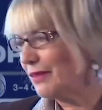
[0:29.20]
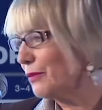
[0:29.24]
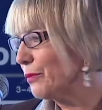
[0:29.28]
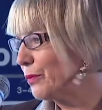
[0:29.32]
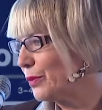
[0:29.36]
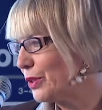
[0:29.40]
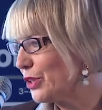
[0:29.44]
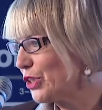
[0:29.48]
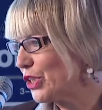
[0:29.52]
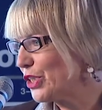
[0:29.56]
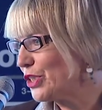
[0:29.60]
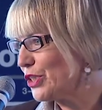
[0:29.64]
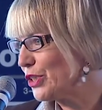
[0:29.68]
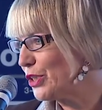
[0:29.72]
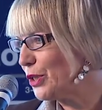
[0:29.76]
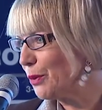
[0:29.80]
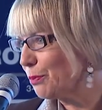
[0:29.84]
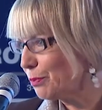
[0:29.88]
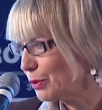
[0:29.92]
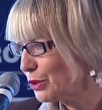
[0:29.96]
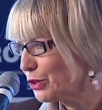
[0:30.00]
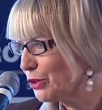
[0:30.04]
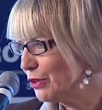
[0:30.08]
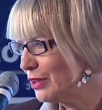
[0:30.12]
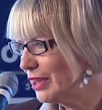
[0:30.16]
which is the
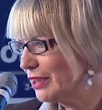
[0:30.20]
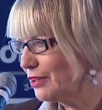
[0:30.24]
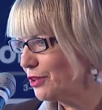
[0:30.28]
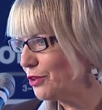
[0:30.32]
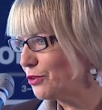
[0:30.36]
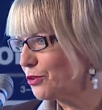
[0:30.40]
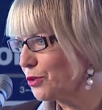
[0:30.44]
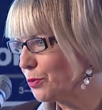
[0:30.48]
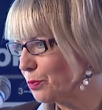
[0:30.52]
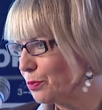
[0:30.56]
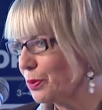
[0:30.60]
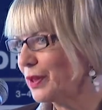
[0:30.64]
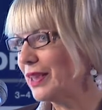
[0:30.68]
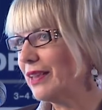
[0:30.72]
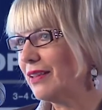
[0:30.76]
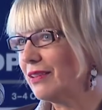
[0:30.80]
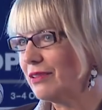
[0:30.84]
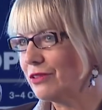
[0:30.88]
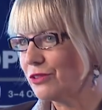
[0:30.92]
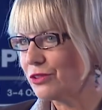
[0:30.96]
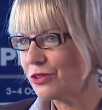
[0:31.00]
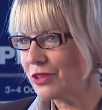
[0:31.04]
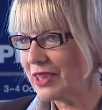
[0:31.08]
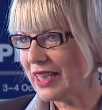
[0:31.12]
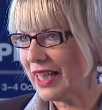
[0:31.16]
opportunity to bring
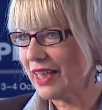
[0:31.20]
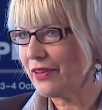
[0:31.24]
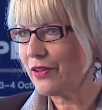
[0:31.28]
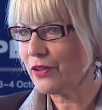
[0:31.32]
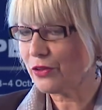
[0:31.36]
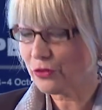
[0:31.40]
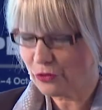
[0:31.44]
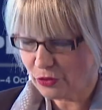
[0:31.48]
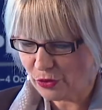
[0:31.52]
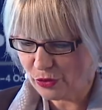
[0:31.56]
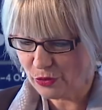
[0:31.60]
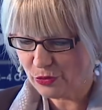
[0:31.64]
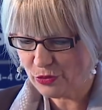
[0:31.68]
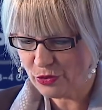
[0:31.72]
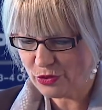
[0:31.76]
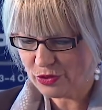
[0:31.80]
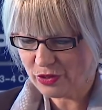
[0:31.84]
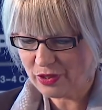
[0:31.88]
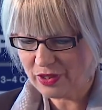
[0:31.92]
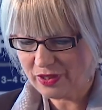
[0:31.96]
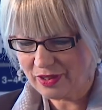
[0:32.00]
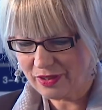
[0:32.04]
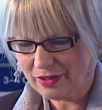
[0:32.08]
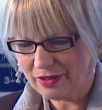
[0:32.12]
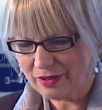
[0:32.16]
together
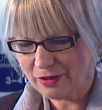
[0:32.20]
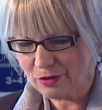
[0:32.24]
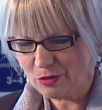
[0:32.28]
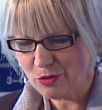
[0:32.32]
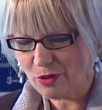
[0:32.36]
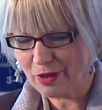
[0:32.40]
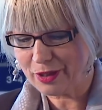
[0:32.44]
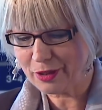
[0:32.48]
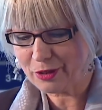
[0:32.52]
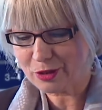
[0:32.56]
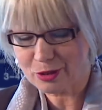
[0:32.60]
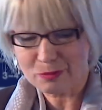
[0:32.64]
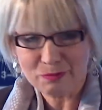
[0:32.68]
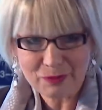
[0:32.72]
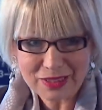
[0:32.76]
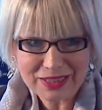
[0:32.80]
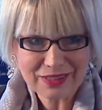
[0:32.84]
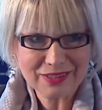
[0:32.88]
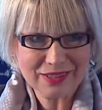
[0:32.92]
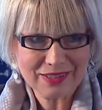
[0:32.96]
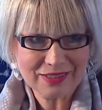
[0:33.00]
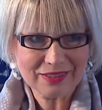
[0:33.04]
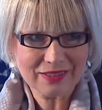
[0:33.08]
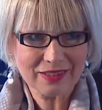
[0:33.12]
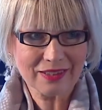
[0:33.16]
those who are
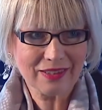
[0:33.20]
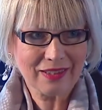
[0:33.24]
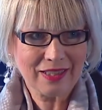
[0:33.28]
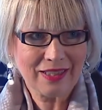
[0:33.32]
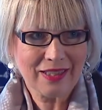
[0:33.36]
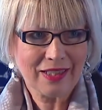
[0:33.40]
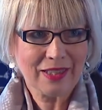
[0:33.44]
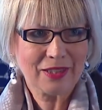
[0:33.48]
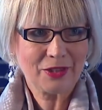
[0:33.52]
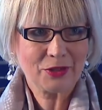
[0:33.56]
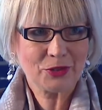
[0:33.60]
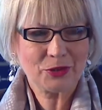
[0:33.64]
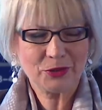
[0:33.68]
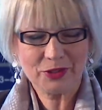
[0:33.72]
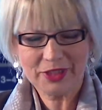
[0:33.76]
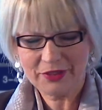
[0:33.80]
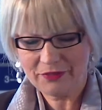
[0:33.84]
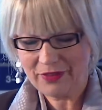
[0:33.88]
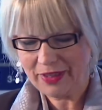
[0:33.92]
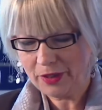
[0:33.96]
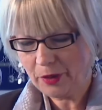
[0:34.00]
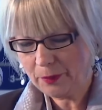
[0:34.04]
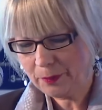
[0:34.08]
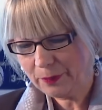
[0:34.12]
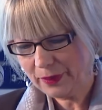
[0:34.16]
committed to
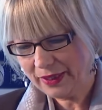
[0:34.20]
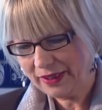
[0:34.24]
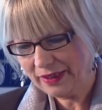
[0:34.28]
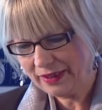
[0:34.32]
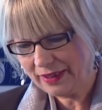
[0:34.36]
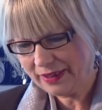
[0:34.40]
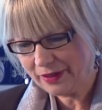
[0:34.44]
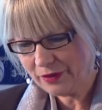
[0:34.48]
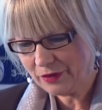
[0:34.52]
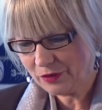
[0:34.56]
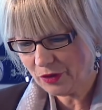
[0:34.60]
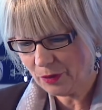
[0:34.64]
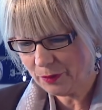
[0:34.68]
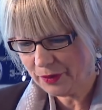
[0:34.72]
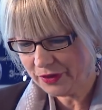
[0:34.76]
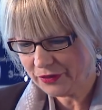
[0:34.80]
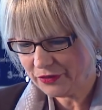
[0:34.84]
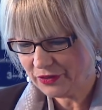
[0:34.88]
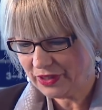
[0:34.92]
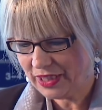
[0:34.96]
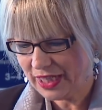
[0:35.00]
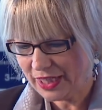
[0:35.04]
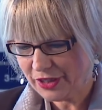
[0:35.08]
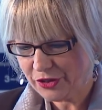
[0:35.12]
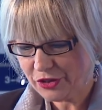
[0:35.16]
developing economic
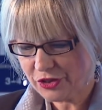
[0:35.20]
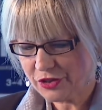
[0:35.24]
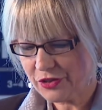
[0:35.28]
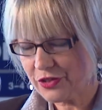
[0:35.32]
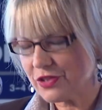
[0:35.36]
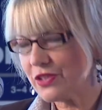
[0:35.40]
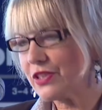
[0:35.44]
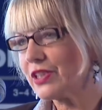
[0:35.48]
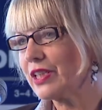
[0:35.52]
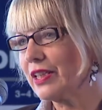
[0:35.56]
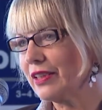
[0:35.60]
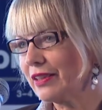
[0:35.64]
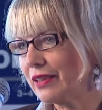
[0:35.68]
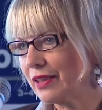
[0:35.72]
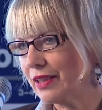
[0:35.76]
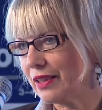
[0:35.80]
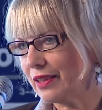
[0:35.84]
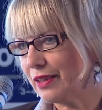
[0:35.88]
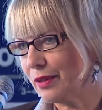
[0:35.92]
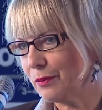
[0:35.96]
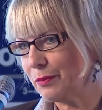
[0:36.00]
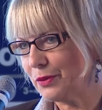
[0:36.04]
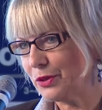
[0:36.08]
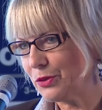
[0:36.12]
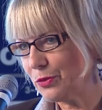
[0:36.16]
relations
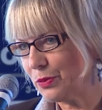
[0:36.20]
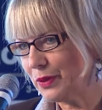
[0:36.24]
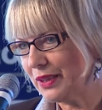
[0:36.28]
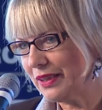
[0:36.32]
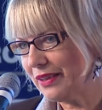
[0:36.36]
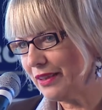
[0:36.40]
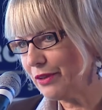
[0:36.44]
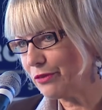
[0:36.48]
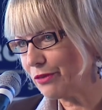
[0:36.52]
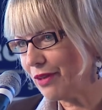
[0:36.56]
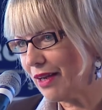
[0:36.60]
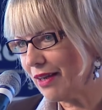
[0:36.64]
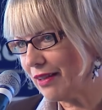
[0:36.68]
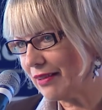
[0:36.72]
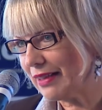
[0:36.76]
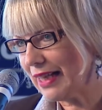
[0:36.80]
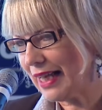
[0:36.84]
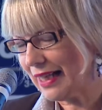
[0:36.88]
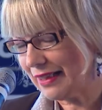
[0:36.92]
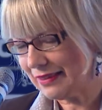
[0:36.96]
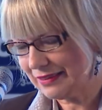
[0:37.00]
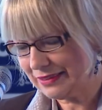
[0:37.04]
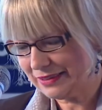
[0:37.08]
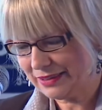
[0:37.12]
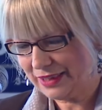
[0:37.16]
between Iran
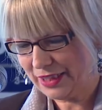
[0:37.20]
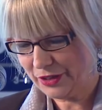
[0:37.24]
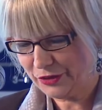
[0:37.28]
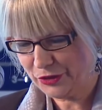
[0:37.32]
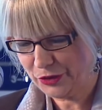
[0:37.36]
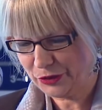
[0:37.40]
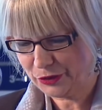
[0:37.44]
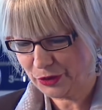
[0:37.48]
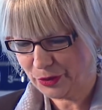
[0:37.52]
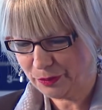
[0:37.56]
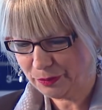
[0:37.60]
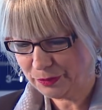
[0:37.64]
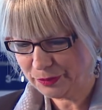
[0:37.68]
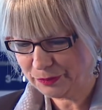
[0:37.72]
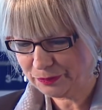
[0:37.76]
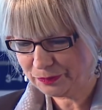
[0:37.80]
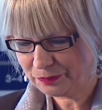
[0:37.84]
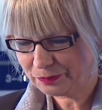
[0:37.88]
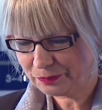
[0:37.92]
and Europe.